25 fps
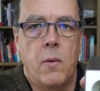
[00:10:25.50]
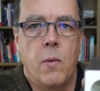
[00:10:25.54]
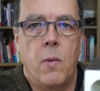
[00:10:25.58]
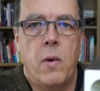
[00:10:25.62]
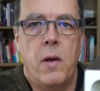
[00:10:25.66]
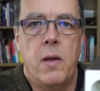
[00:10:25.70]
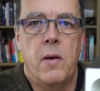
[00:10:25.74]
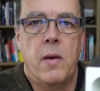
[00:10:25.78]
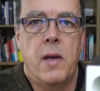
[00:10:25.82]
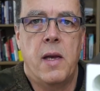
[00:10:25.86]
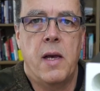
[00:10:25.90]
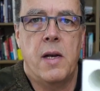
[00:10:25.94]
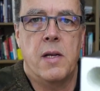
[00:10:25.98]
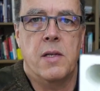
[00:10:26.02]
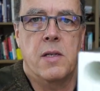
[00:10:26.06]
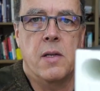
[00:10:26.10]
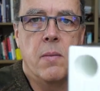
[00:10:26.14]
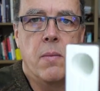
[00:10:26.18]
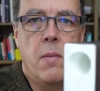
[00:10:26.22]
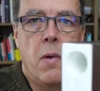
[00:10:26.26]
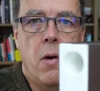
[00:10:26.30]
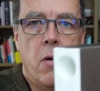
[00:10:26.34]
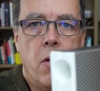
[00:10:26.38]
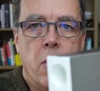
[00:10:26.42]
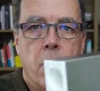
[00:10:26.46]
What you get is a
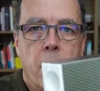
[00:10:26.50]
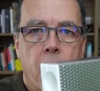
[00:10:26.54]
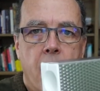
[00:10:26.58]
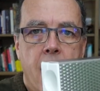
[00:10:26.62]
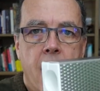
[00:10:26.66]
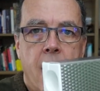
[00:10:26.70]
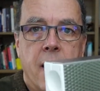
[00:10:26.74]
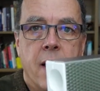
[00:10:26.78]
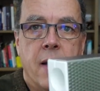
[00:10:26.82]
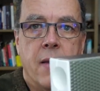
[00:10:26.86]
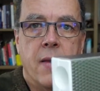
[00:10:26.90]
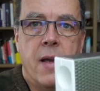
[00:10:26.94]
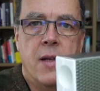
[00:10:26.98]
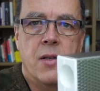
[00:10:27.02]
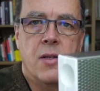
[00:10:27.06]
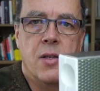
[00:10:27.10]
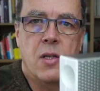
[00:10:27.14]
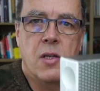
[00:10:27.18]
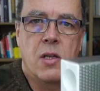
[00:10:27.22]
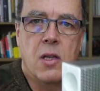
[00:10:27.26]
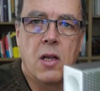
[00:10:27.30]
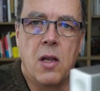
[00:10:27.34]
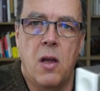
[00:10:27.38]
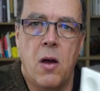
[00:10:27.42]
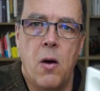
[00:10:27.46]
motor bracket that's
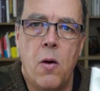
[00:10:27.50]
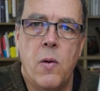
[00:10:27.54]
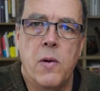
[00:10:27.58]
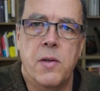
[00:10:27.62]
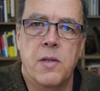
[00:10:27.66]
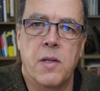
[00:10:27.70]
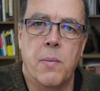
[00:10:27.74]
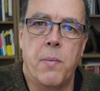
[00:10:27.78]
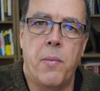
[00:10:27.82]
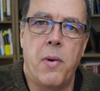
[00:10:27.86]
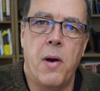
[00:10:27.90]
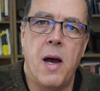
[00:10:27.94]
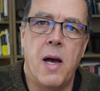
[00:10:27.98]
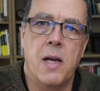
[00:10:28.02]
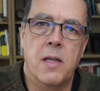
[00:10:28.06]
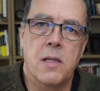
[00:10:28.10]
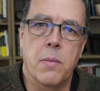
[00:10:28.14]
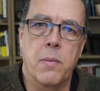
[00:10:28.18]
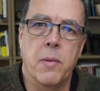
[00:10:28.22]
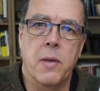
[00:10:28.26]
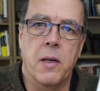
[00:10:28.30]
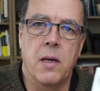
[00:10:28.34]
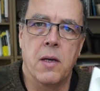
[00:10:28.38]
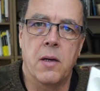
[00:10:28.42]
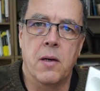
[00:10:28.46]
as low as it
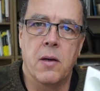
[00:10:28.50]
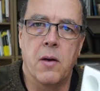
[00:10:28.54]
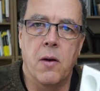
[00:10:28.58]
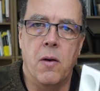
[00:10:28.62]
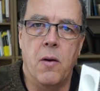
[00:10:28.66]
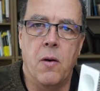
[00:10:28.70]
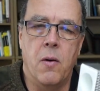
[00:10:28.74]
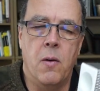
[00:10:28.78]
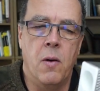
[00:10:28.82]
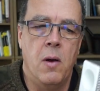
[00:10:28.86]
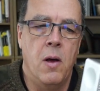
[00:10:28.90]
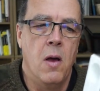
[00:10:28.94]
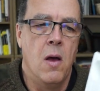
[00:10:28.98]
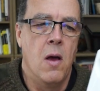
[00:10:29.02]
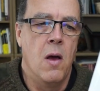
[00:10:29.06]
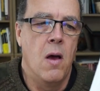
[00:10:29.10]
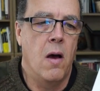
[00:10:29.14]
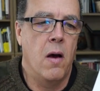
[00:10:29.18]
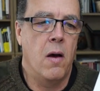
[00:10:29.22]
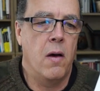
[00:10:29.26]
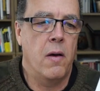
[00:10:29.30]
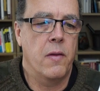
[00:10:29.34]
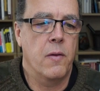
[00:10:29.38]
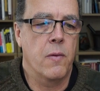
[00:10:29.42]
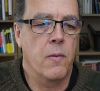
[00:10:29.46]
possibly can go
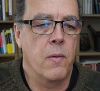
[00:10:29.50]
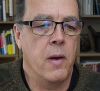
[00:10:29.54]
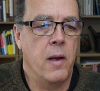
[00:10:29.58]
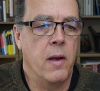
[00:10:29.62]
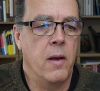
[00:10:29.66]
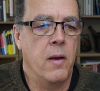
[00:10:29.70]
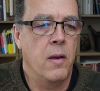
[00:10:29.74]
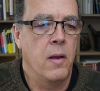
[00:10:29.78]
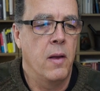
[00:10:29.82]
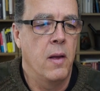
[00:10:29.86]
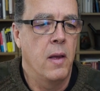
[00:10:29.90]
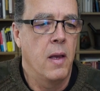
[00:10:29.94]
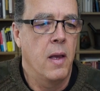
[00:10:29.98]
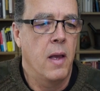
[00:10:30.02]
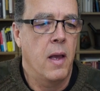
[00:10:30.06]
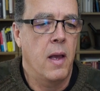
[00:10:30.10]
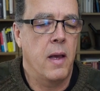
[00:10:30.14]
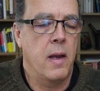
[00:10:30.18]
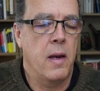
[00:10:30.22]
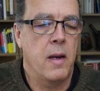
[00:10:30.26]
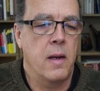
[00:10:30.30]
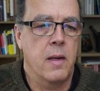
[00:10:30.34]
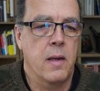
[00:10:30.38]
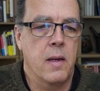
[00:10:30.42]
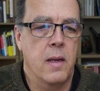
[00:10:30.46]
on the rail
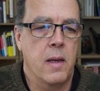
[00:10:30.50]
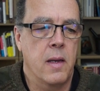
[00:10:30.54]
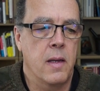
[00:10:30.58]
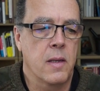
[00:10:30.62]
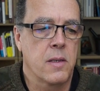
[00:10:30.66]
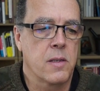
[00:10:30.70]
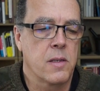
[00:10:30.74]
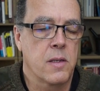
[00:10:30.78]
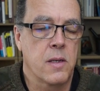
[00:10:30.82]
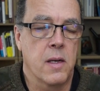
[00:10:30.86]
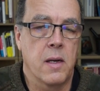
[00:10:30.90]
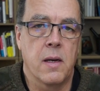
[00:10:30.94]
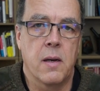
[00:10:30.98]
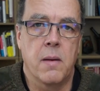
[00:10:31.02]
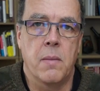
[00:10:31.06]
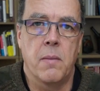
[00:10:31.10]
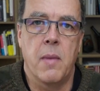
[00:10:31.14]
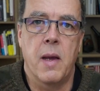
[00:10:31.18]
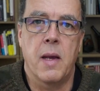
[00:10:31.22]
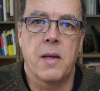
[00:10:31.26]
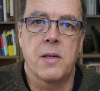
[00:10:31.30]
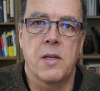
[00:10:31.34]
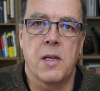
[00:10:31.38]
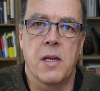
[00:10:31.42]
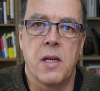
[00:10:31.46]
and it it's, uh,
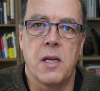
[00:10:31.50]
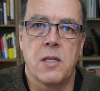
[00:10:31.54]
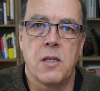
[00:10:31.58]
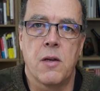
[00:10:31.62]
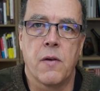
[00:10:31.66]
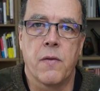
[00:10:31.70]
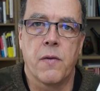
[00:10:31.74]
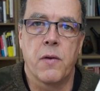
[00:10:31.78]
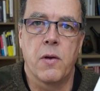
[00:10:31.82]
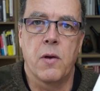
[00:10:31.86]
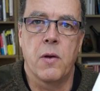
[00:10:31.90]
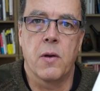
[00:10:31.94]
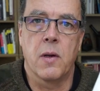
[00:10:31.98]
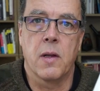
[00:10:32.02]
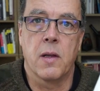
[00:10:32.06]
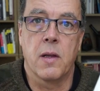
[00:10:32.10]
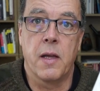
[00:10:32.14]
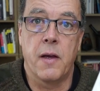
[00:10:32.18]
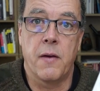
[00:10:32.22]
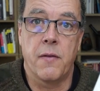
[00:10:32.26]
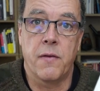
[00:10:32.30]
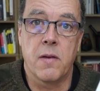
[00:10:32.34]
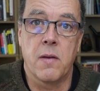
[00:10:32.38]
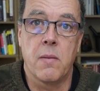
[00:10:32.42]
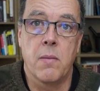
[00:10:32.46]
makes it easier for you to
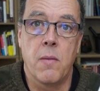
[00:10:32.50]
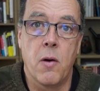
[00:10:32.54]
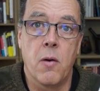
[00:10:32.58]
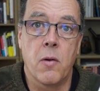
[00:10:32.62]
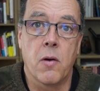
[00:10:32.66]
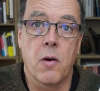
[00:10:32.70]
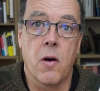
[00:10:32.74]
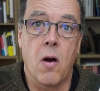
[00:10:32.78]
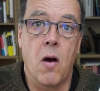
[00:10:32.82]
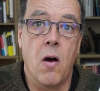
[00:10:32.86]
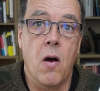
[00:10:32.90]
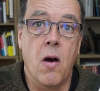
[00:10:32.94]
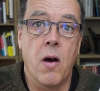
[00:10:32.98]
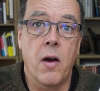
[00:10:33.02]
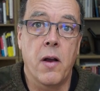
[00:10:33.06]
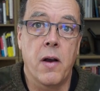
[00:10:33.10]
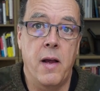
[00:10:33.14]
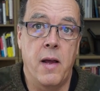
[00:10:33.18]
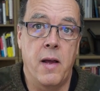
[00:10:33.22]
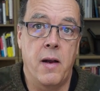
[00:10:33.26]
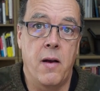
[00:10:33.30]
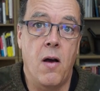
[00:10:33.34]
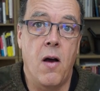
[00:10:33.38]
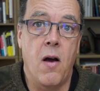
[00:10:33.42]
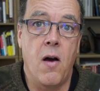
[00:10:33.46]
lift the motor on
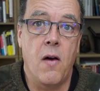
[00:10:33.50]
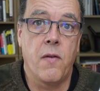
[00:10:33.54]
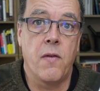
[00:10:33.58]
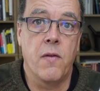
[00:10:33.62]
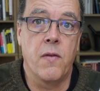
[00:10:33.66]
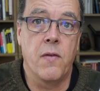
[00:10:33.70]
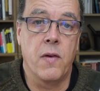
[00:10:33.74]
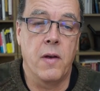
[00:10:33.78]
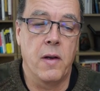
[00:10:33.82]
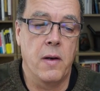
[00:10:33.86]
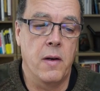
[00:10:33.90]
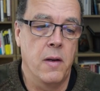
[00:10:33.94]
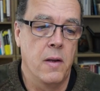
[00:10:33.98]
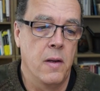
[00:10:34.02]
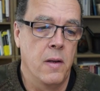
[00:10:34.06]
and off of it.